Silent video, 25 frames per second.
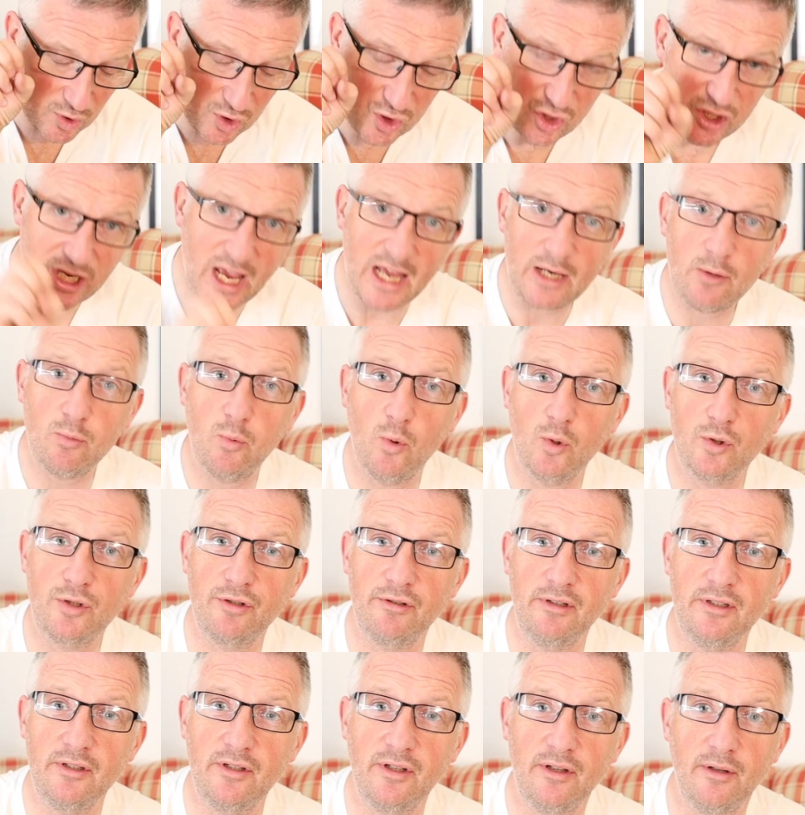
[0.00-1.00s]
jet
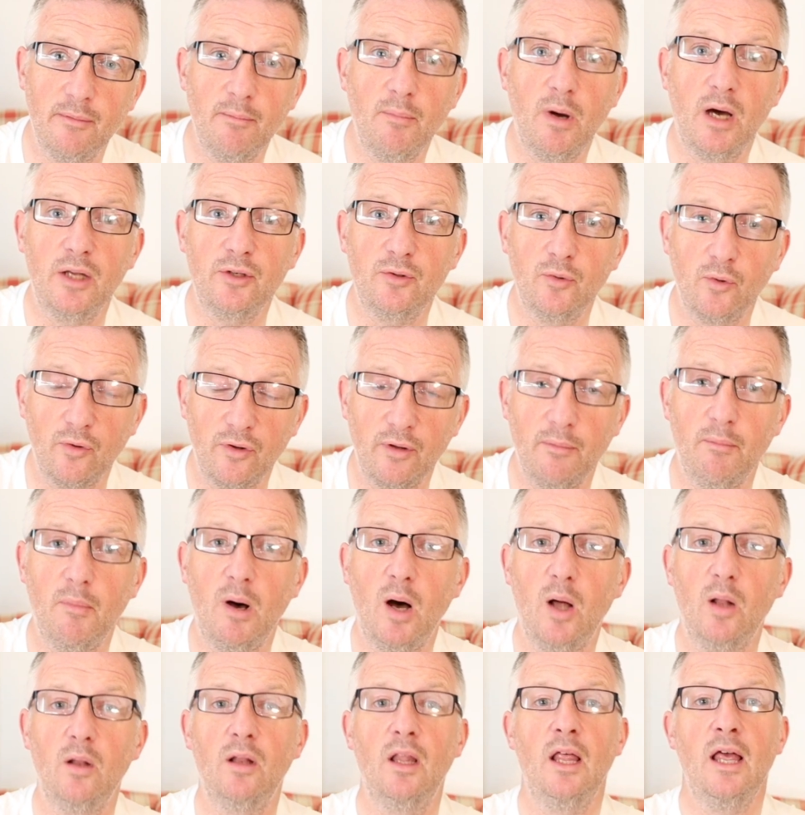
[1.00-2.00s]
water into the mud or the
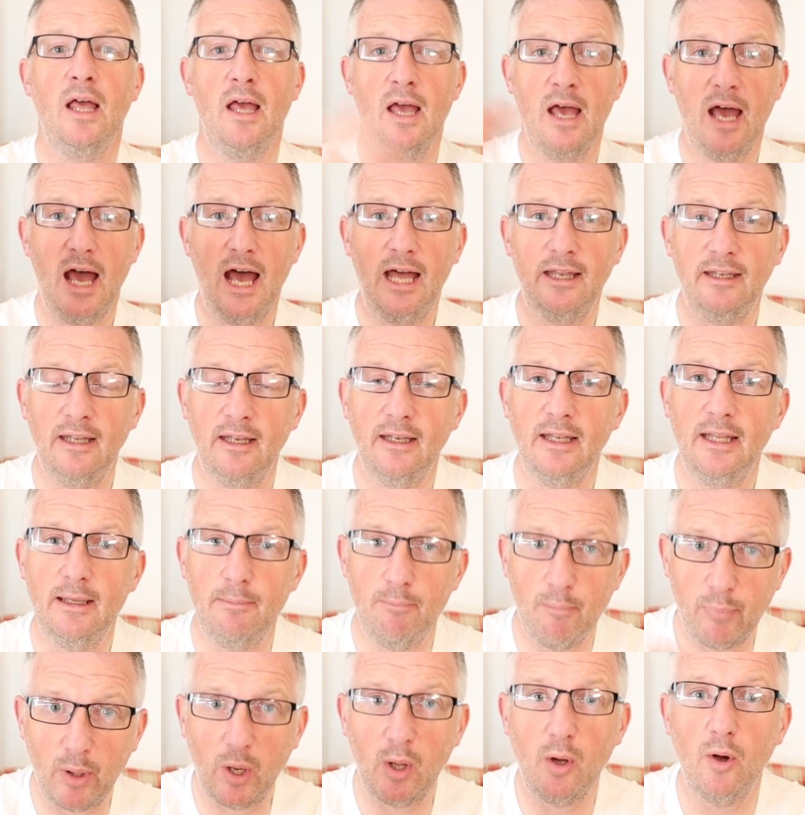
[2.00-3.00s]
mull, and then they
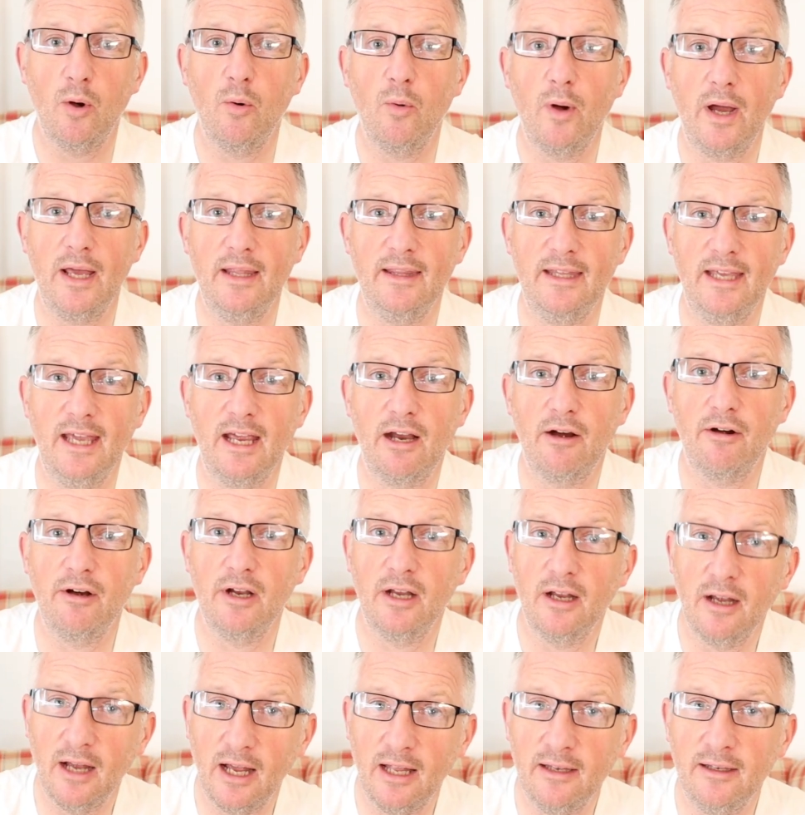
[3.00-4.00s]
blow away the
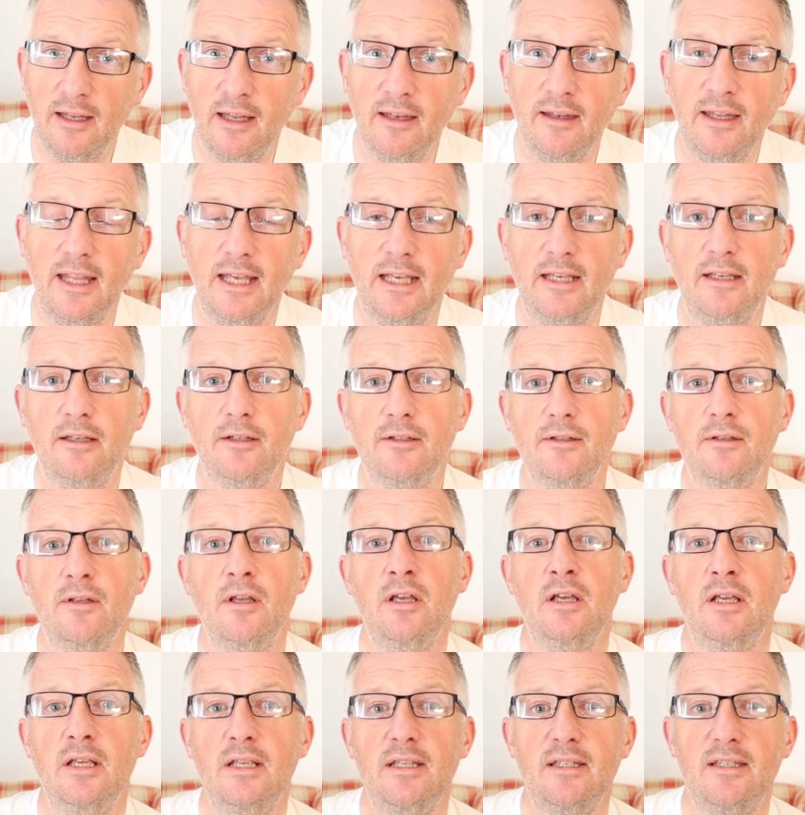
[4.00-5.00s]
area, and then they can
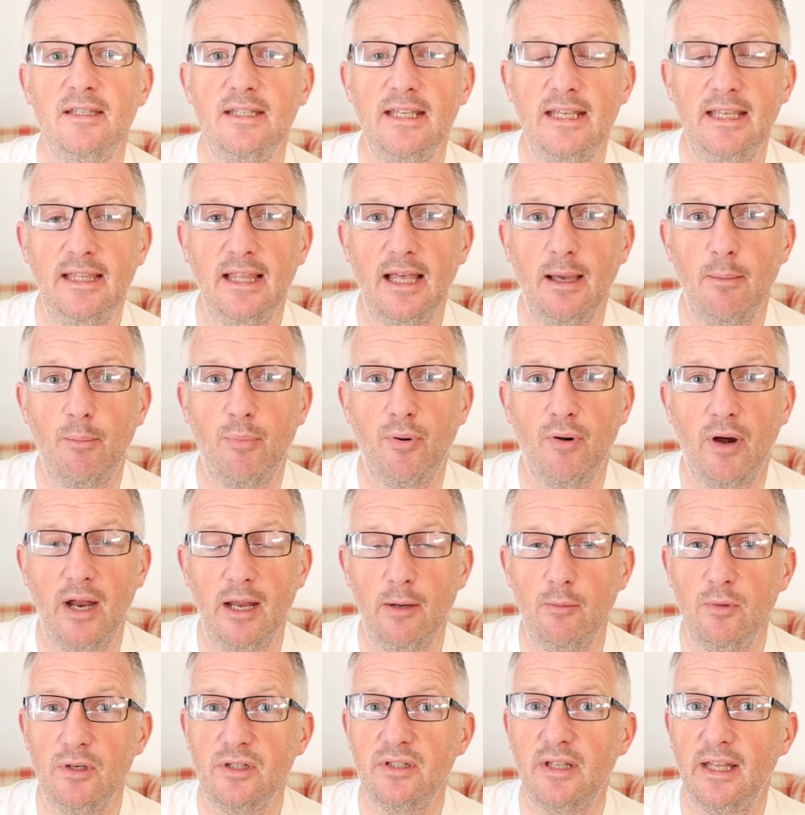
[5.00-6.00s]
see their
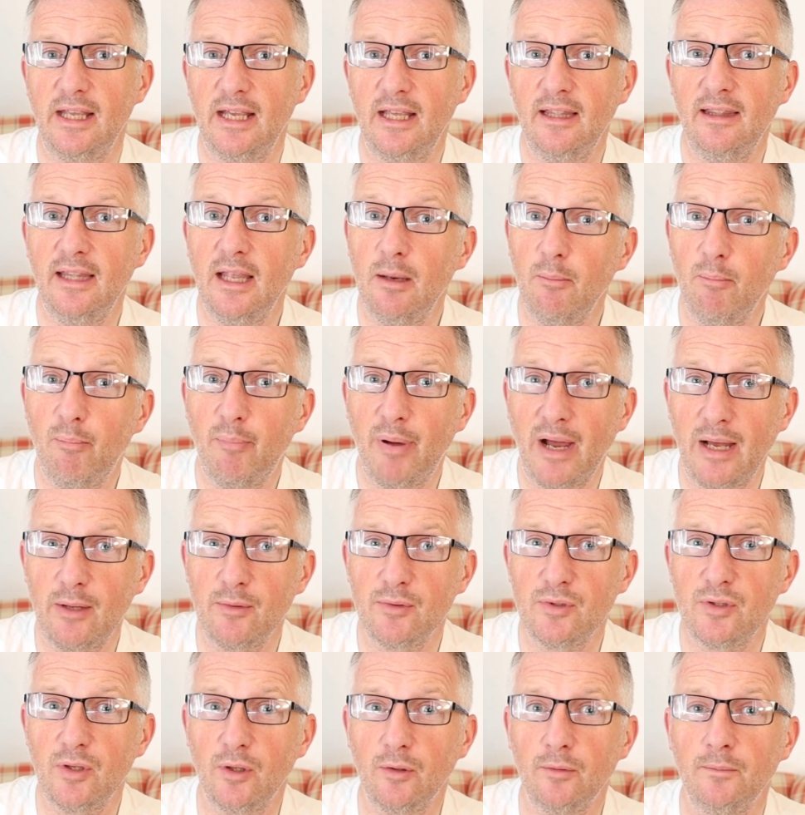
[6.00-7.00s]
prey which they can then
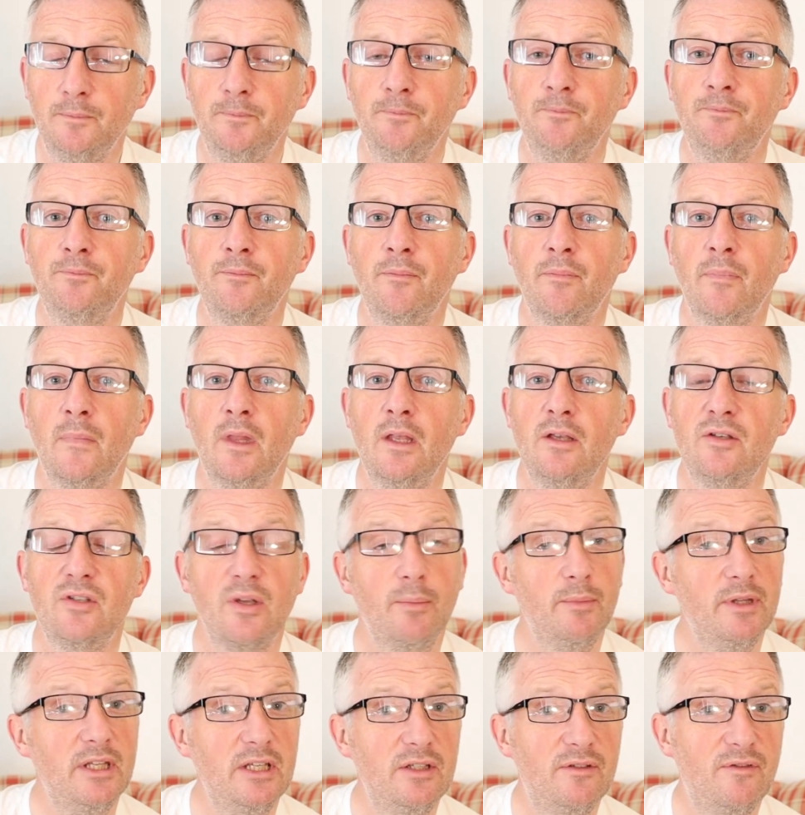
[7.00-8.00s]
pounce on.
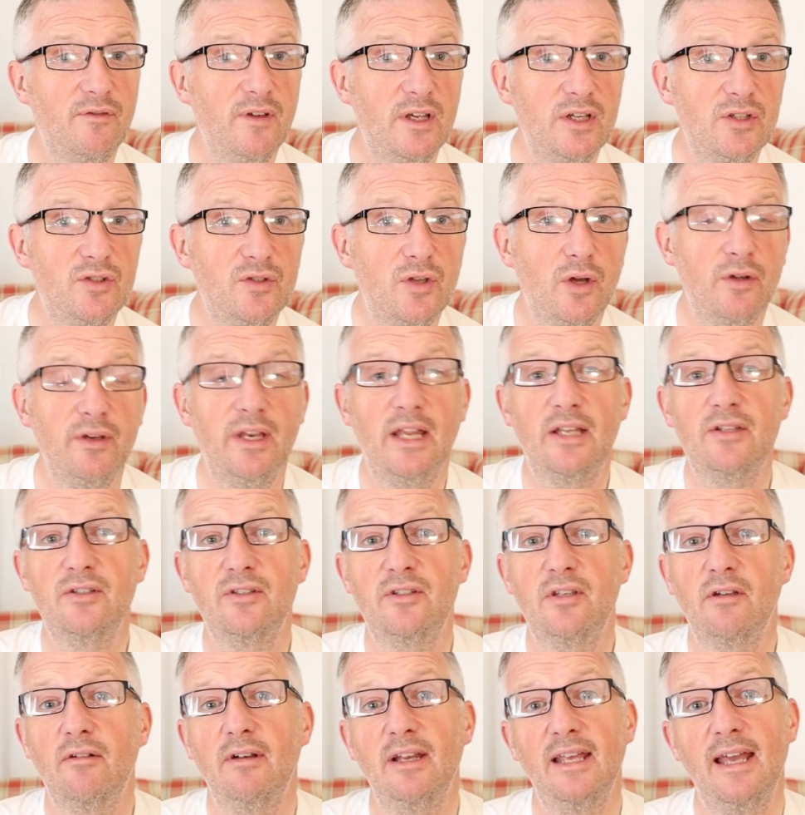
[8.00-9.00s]
Some of these fish don't
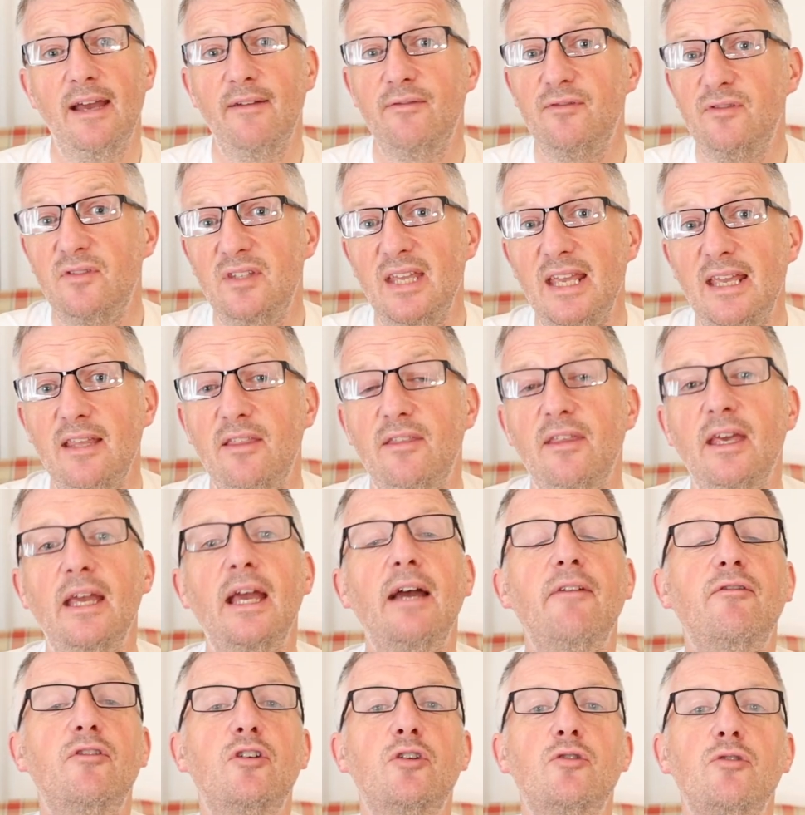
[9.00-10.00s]
necessarily have teeth, they
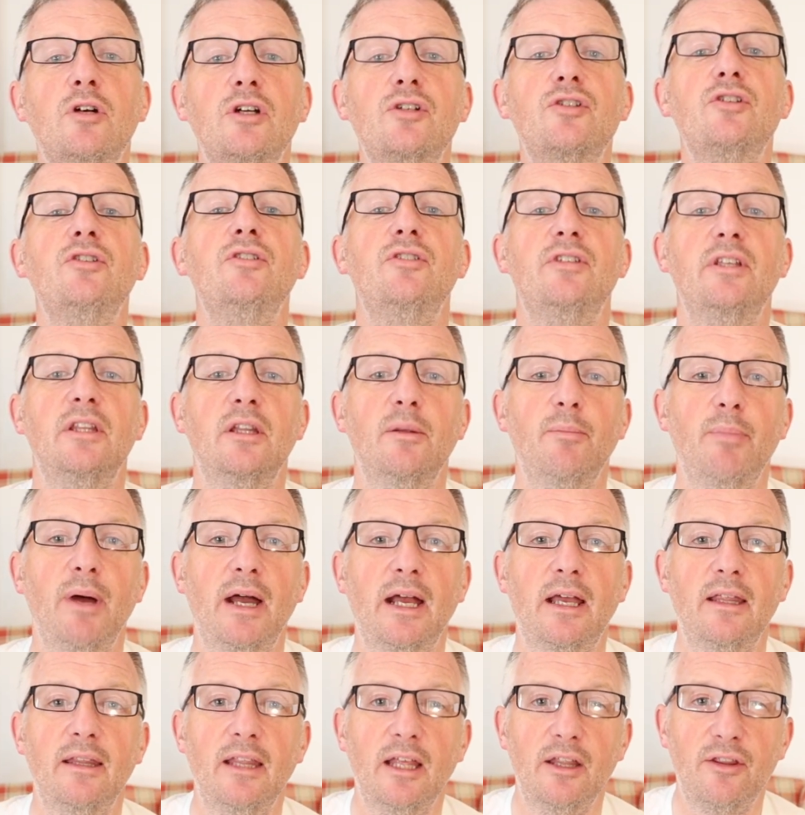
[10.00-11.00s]
have crushers in the
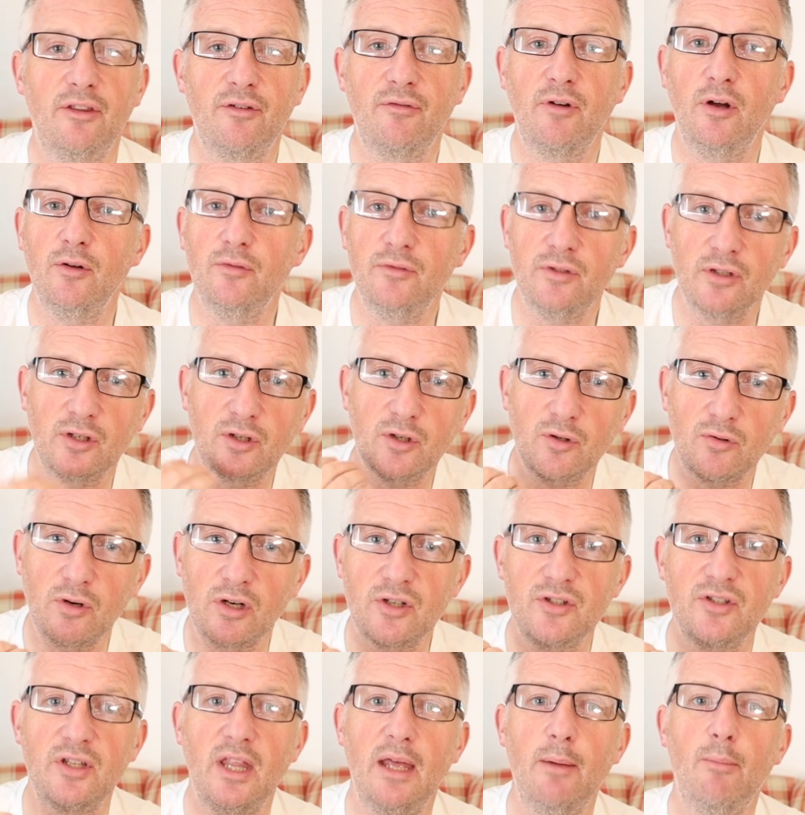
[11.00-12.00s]
back of their throat to
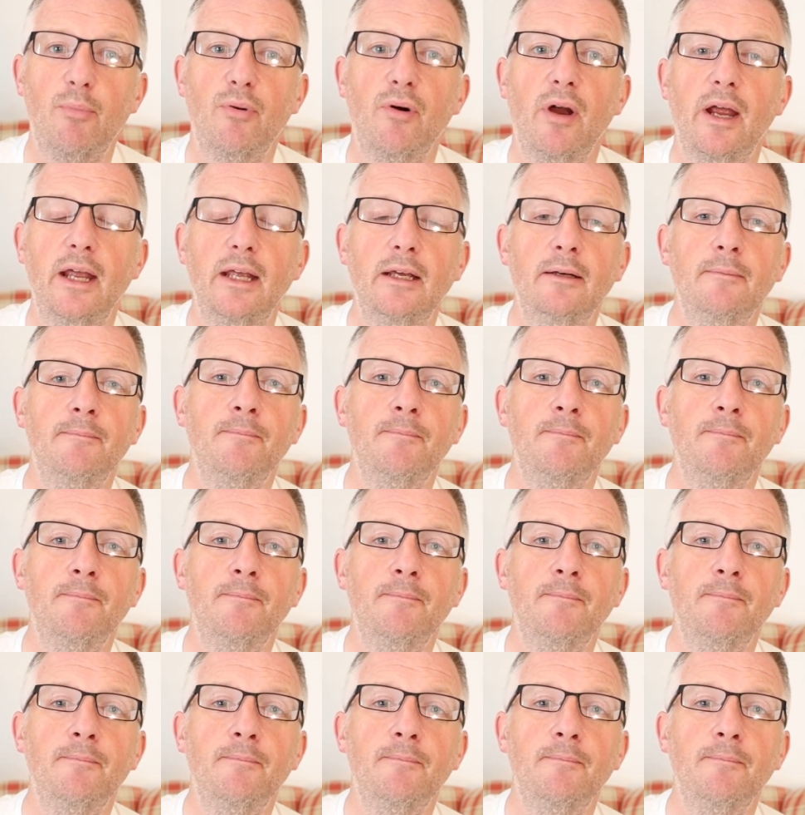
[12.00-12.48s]
crush their prey.